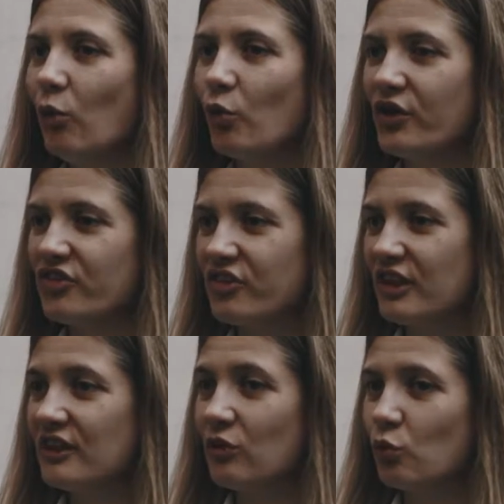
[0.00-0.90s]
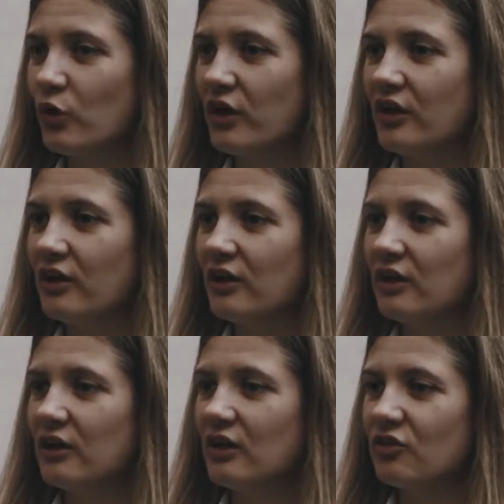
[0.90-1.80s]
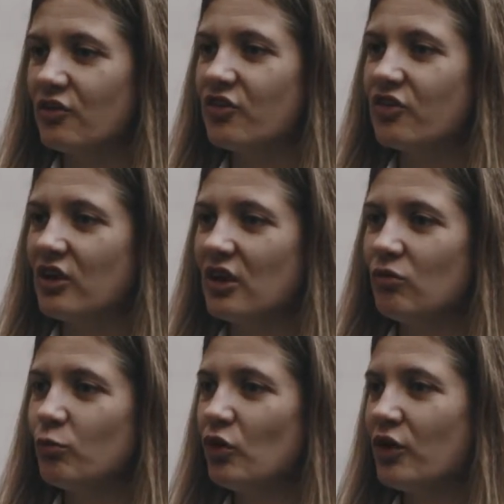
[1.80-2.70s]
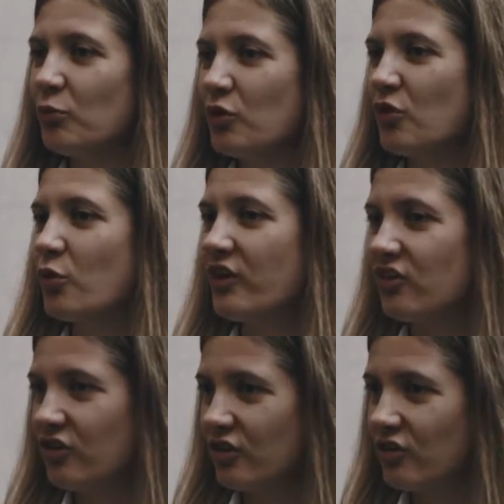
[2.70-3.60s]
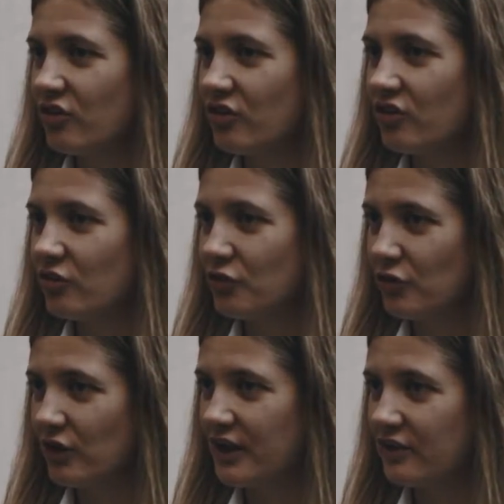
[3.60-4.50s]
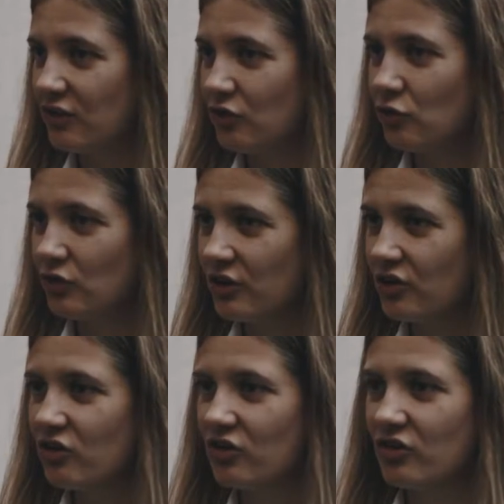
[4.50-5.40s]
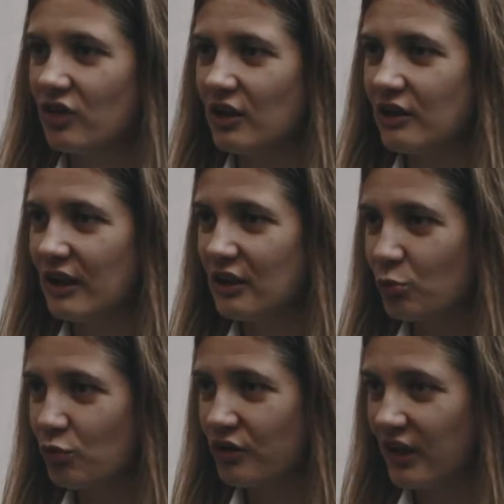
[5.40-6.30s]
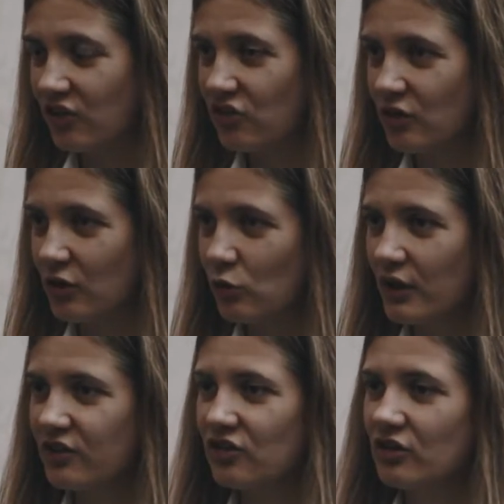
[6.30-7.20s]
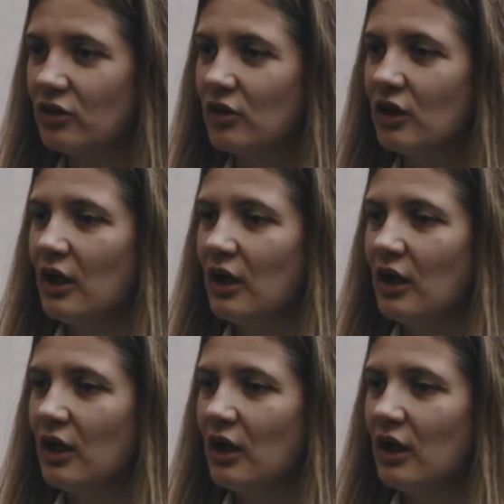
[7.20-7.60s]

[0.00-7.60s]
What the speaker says: We see that we receive more and more questions related to this data protection regulation,